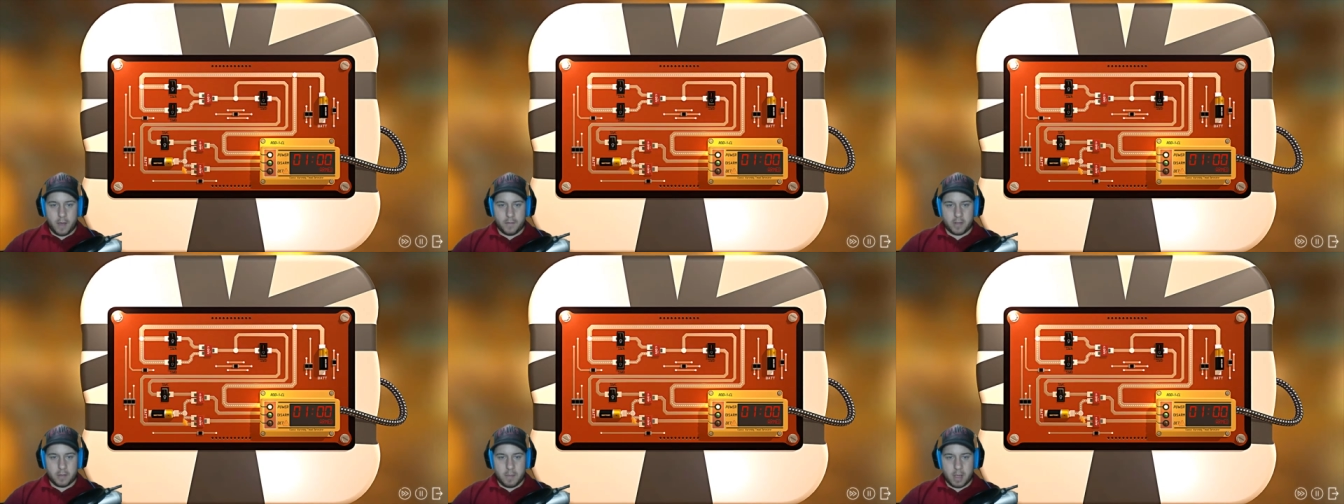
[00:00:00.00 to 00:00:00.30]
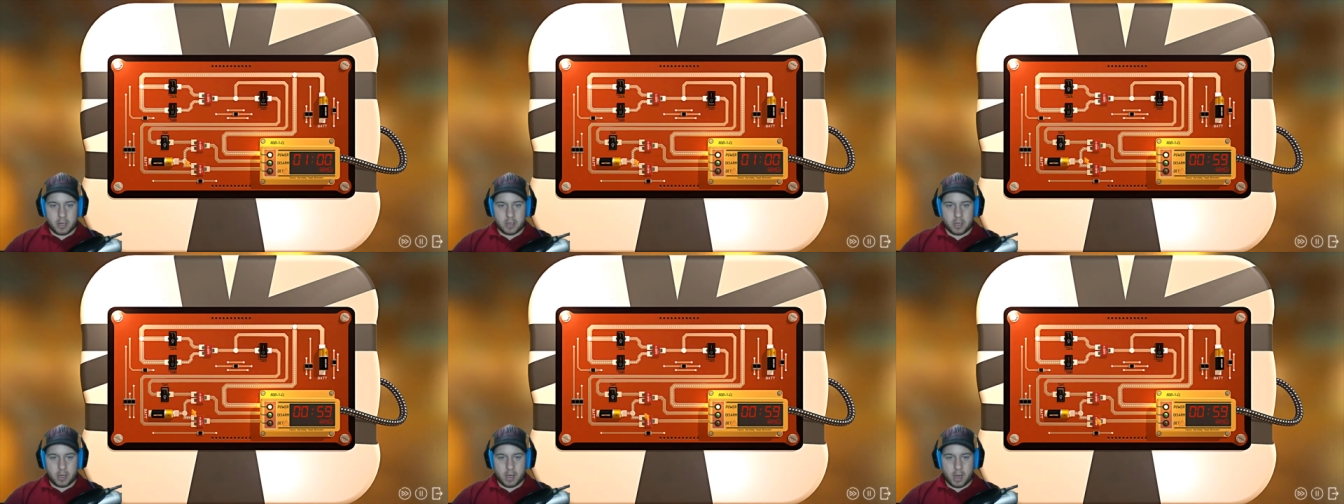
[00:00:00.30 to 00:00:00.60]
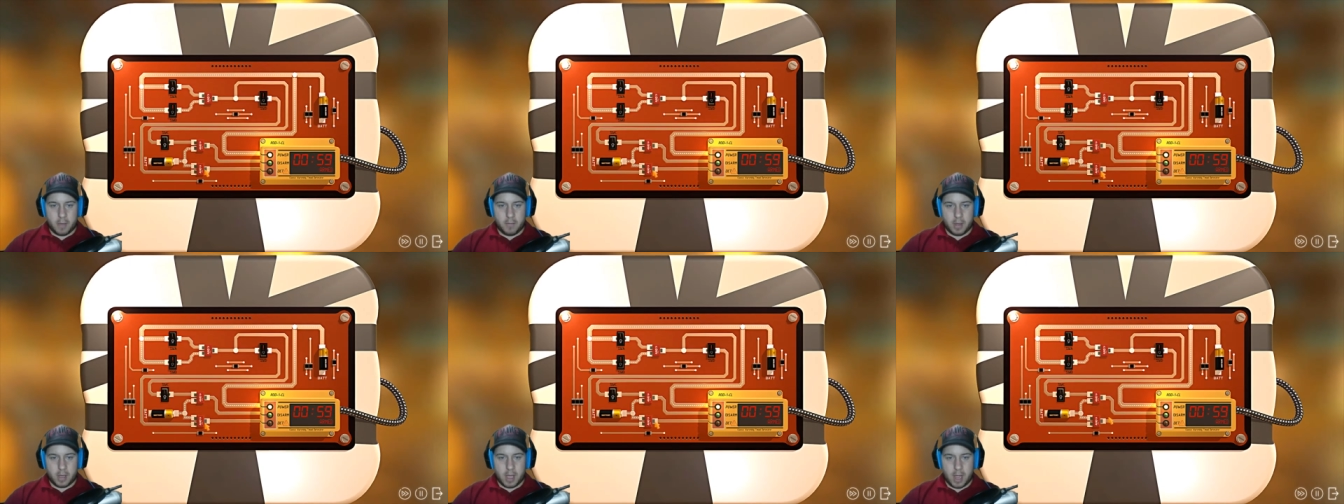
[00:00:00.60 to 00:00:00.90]
have to make sure
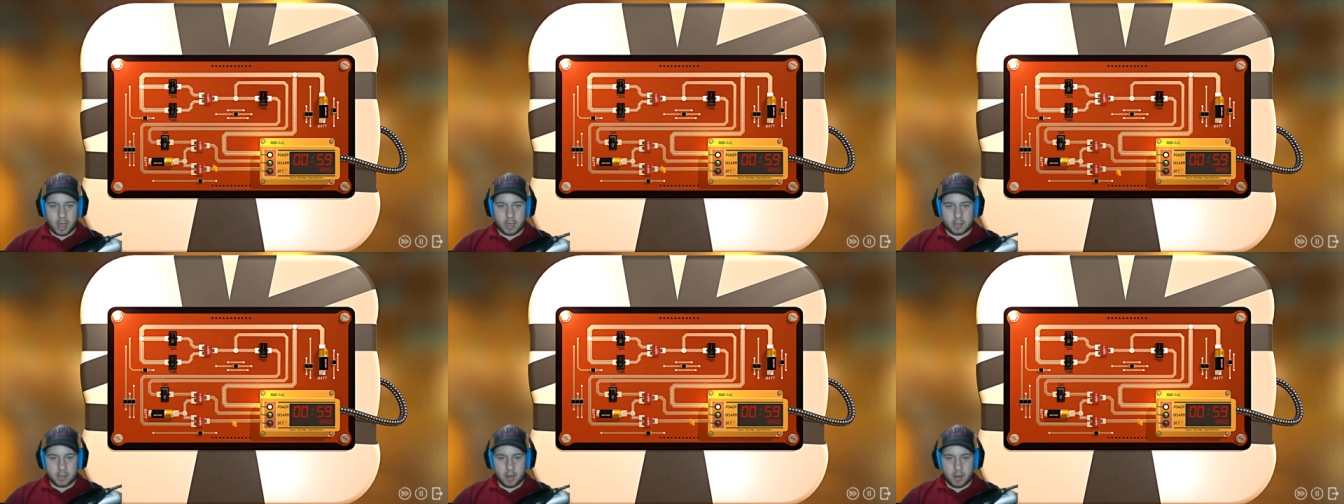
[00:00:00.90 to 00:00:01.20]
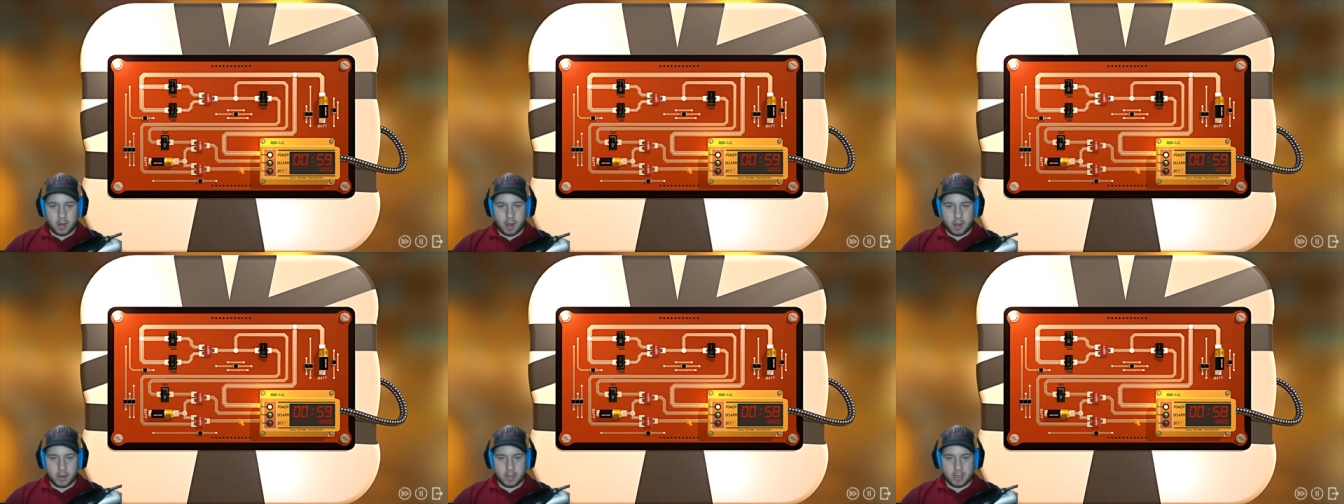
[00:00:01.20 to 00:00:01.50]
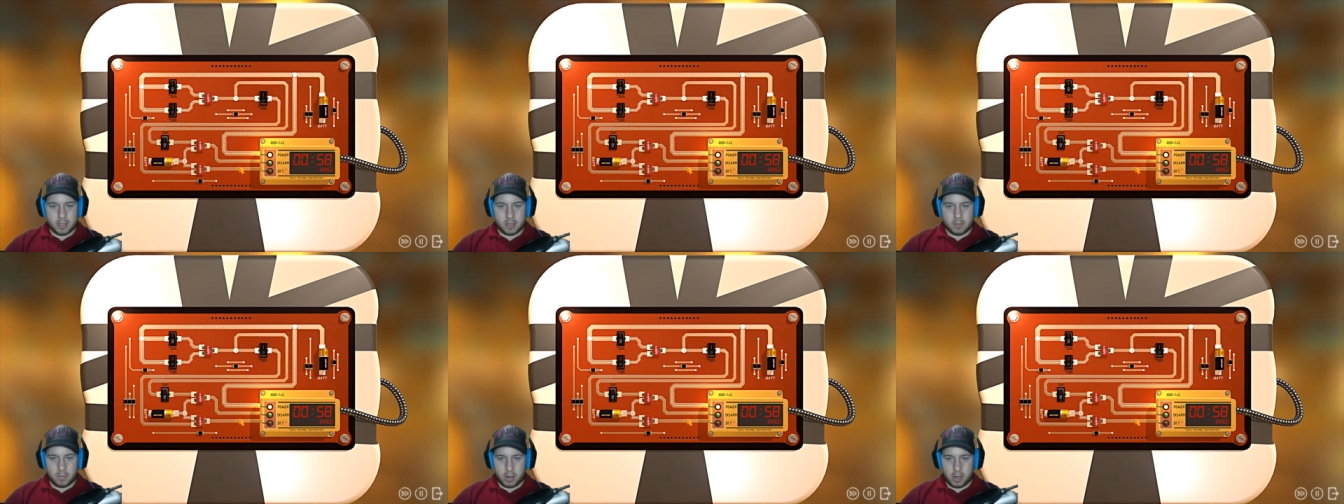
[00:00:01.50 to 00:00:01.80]
that we can't turn on
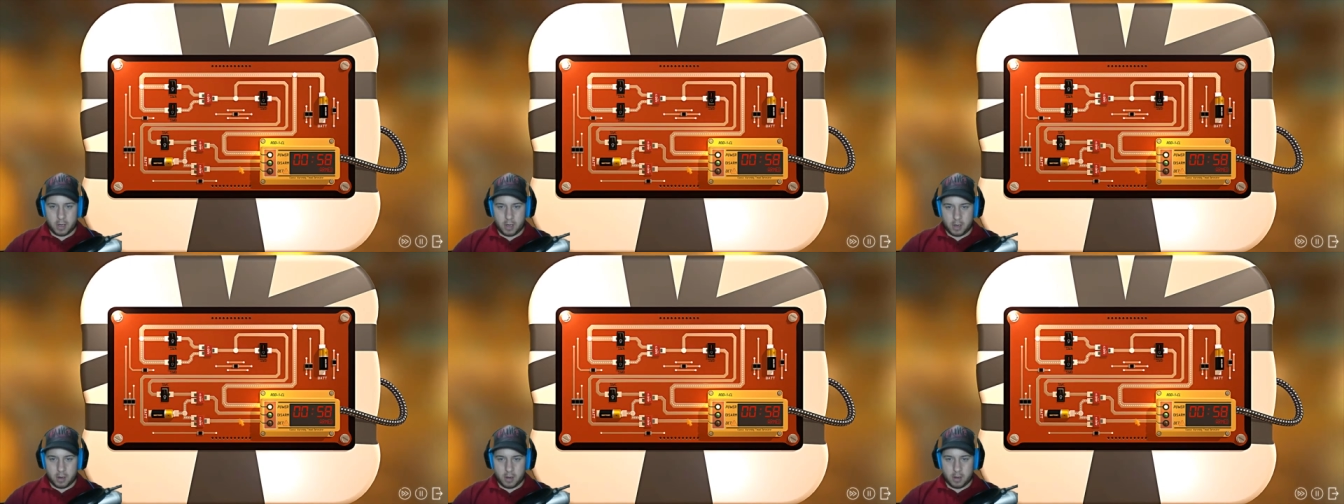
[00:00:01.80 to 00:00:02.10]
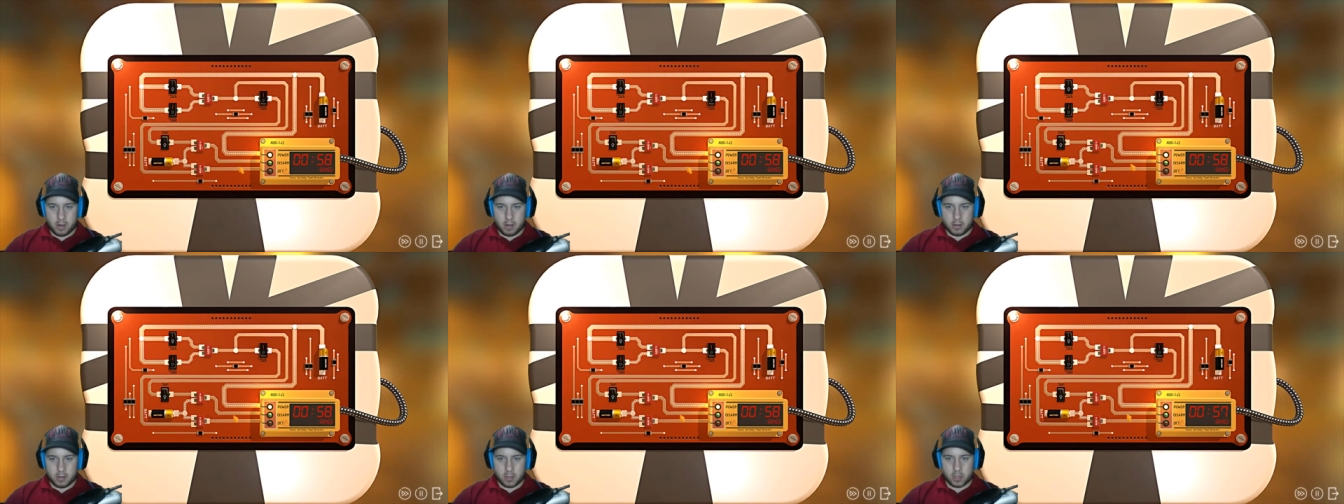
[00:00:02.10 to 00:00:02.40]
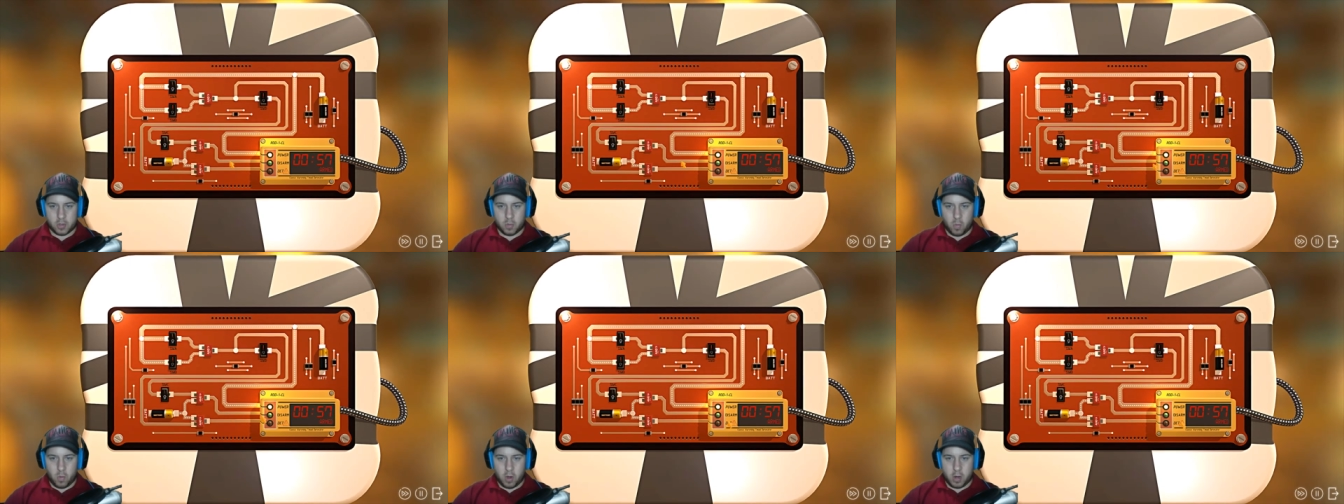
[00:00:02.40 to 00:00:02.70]
this one here.
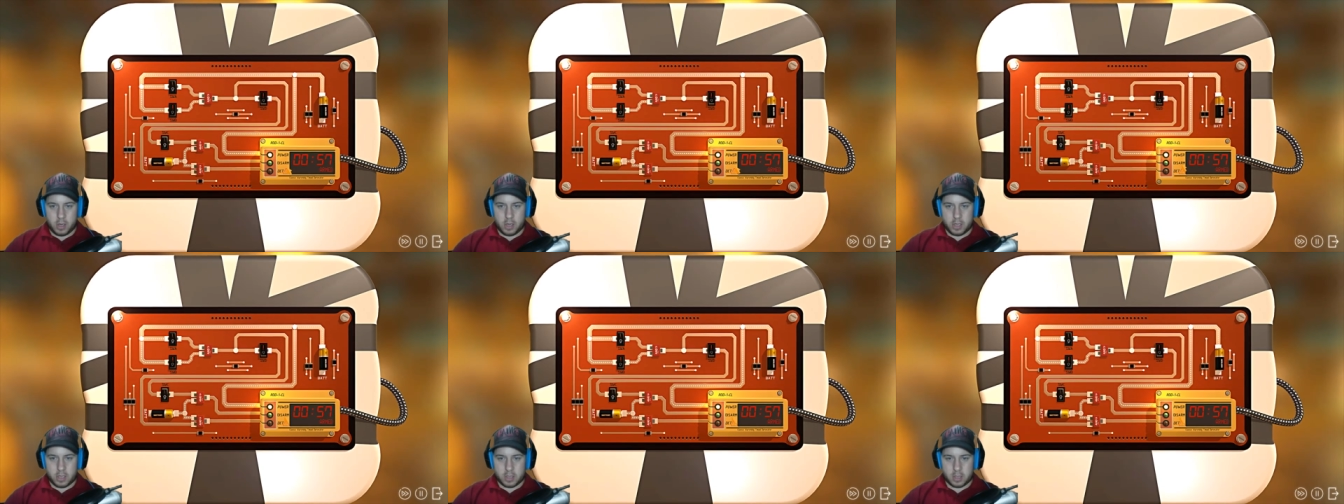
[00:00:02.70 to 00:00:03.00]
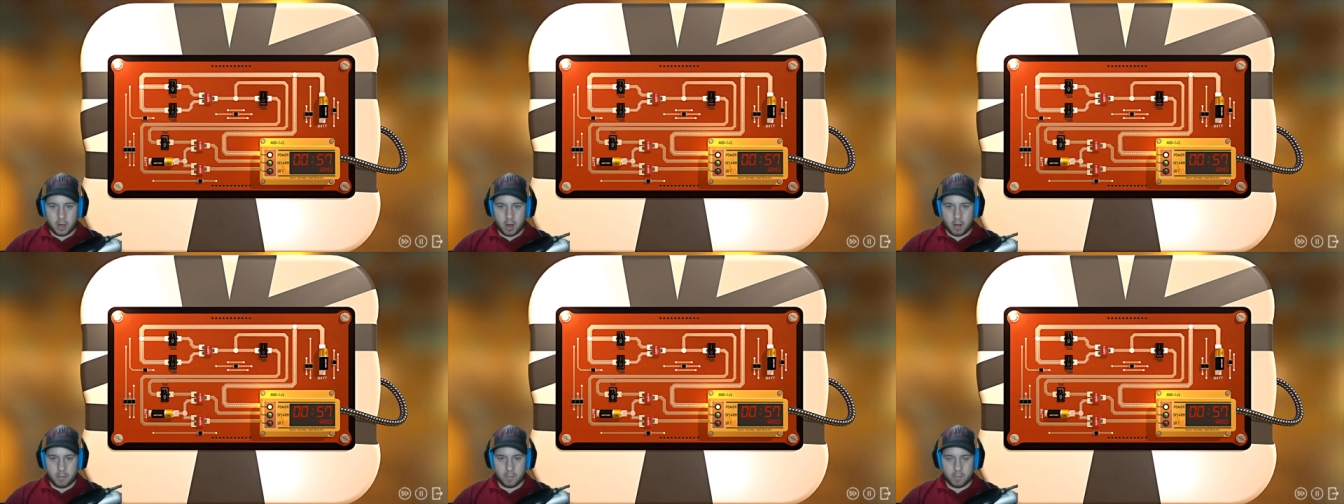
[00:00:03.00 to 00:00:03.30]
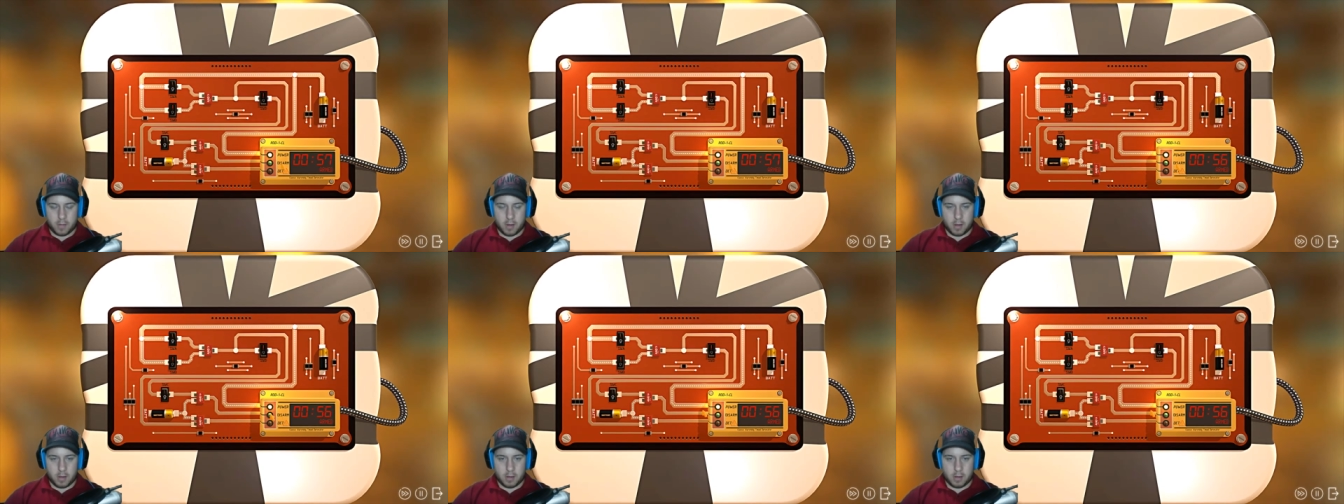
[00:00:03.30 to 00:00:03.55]
There's one disarm.